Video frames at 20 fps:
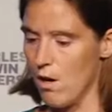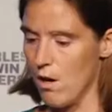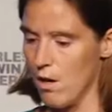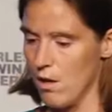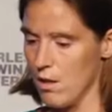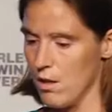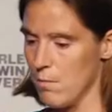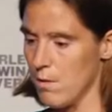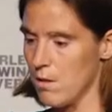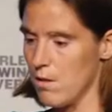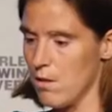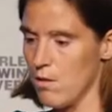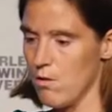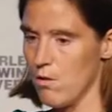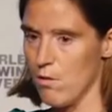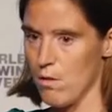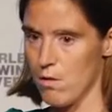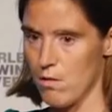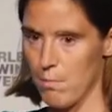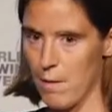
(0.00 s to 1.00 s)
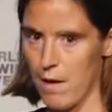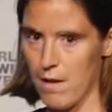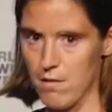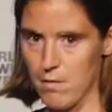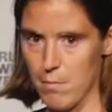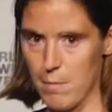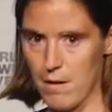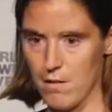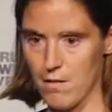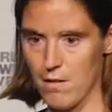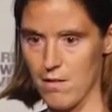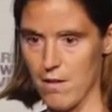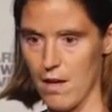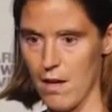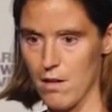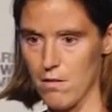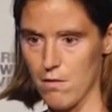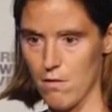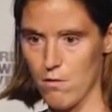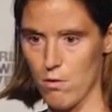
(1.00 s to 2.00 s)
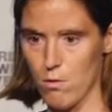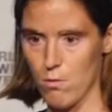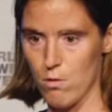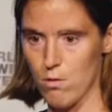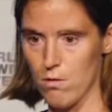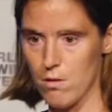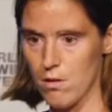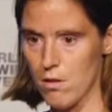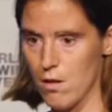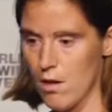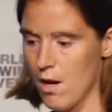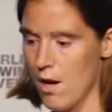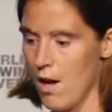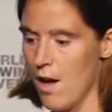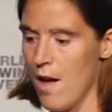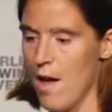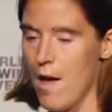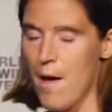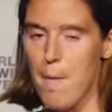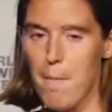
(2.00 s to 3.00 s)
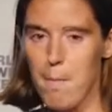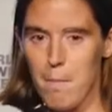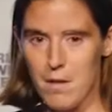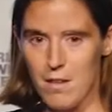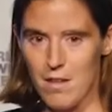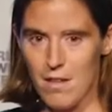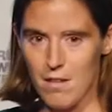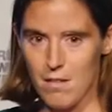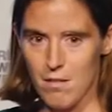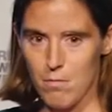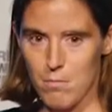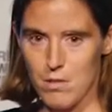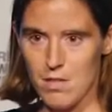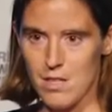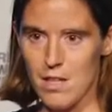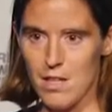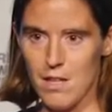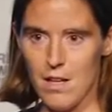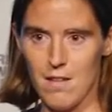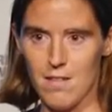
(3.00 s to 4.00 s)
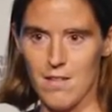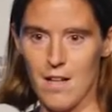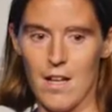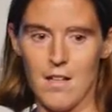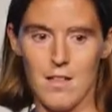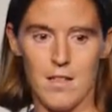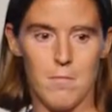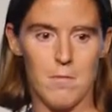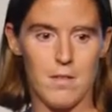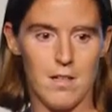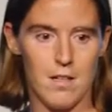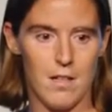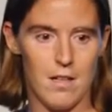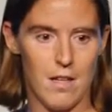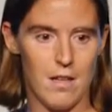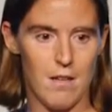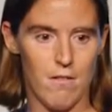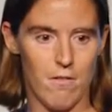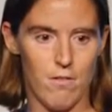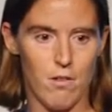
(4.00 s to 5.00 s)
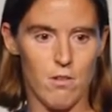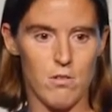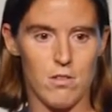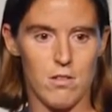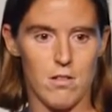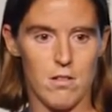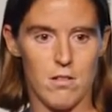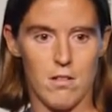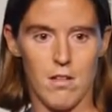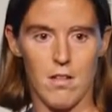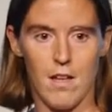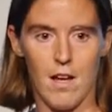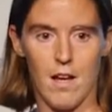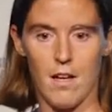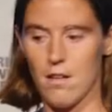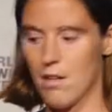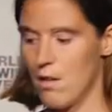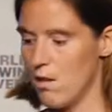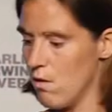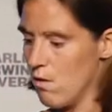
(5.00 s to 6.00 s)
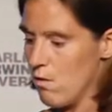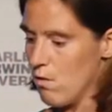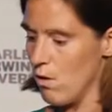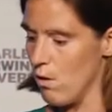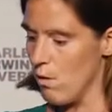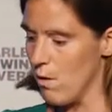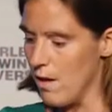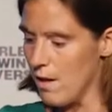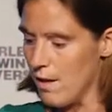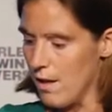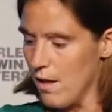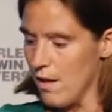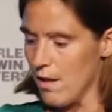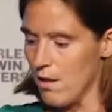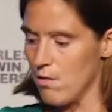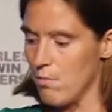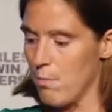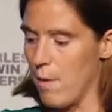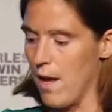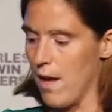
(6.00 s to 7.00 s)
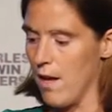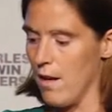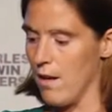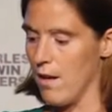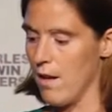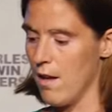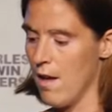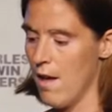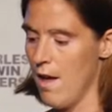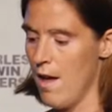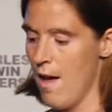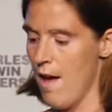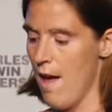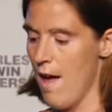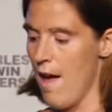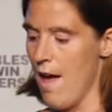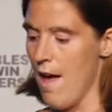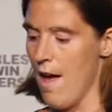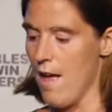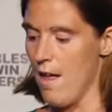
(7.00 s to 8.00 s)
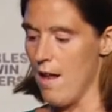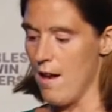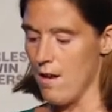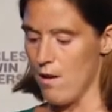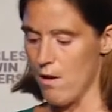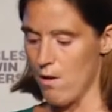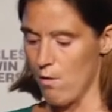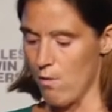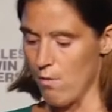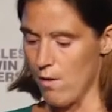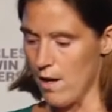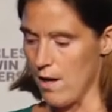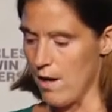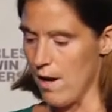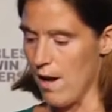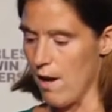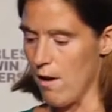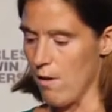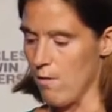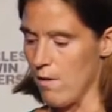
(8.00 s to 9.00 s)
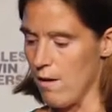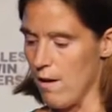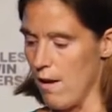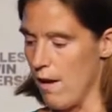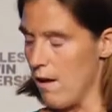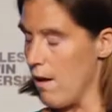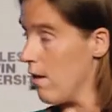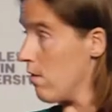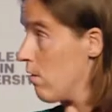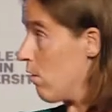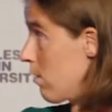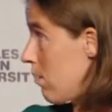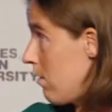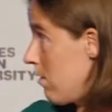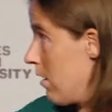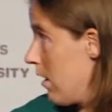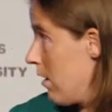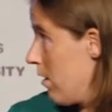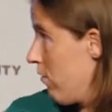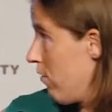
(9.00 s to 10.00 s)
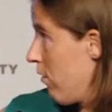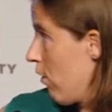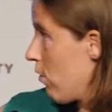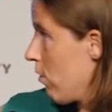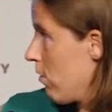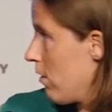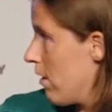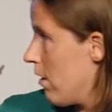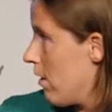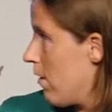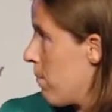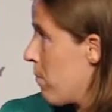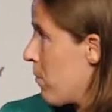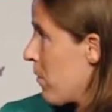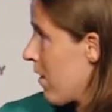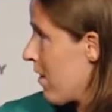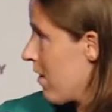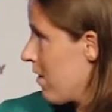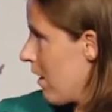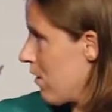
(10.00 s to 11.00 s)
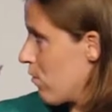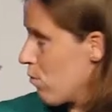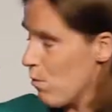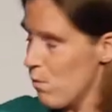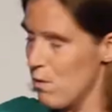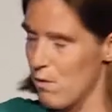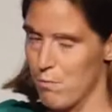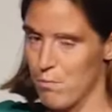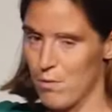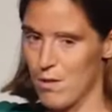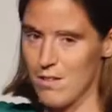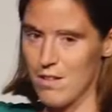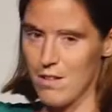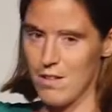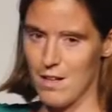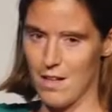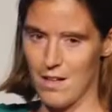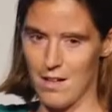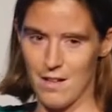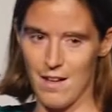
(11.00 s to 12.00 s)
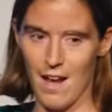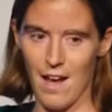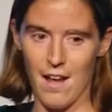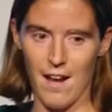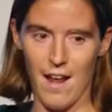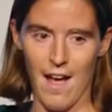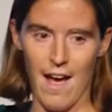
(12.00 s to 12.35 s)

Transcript: are limited to a space about the size of a ruler, but this machine is not limited in the future to that. So it can expand. And right now, as you can see in the photo there, that's what we've printed in a day